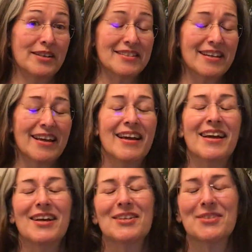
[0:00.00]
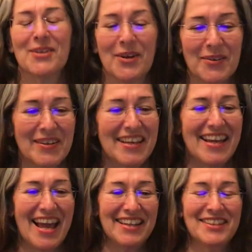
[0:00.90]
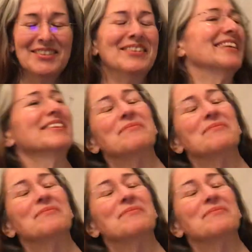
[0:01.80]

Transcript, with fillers: us. So, hallelujah.